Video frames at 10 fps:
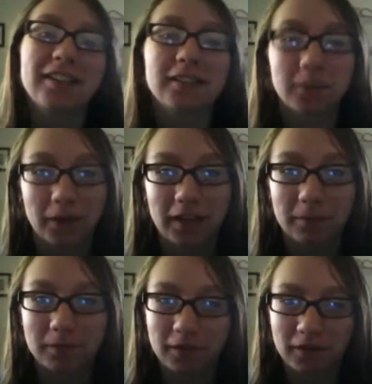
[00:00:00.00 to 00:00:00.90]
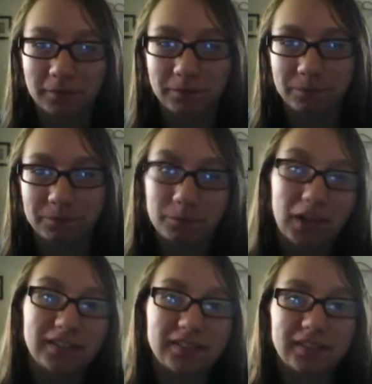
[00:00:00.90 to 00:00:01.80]
So I kept, um,
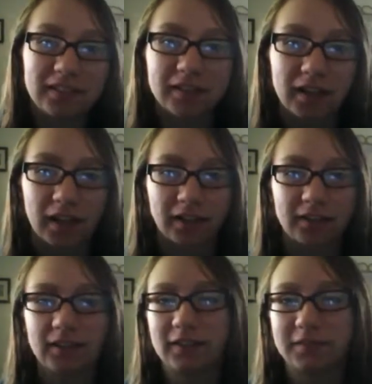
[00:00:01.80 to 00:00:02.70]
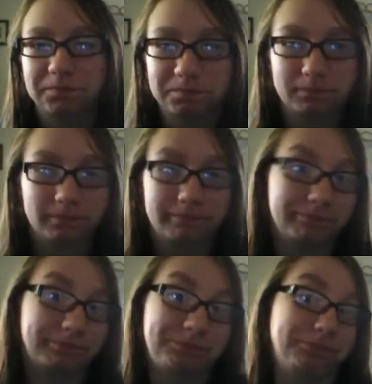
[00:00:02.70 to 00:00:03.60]
practicing and it,
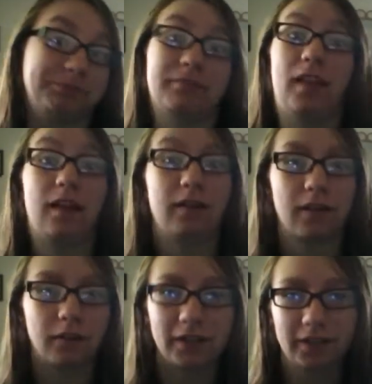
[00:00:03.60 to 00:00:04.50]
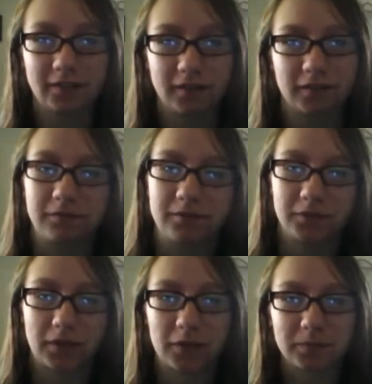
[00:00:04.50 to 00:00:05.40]
I don't know, I guess it
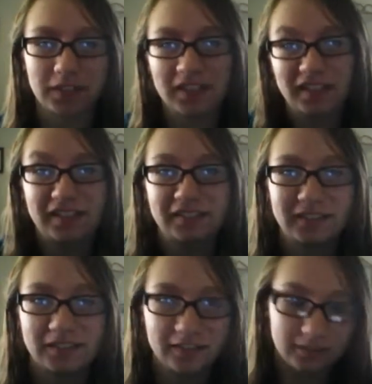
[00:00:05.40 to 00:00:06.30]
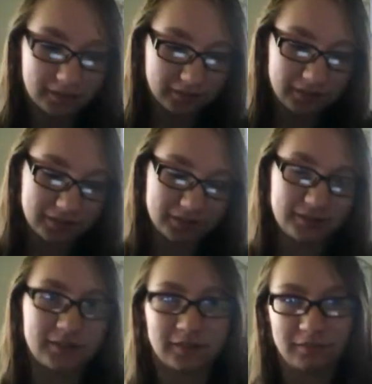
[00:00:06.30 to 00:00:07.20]
developed into this, this
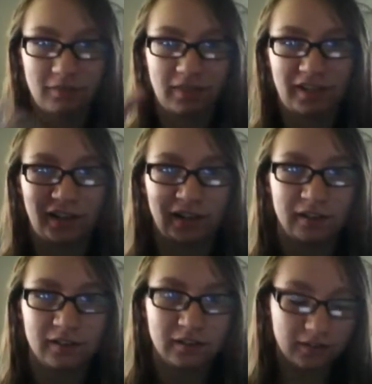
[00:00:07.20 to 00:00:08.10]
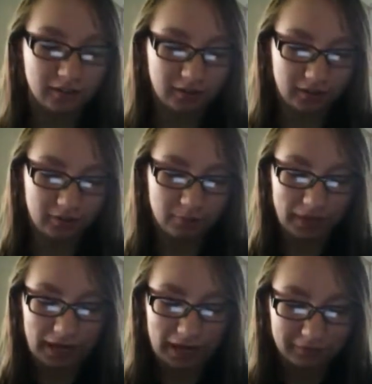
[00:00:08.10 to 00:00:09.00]
thing called
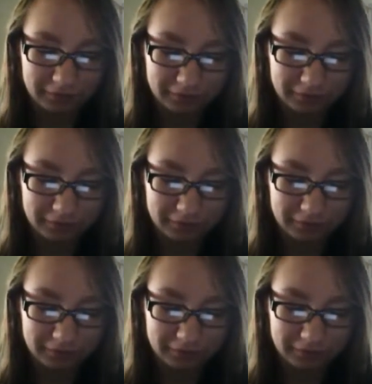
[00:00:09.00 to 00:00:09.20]
my life.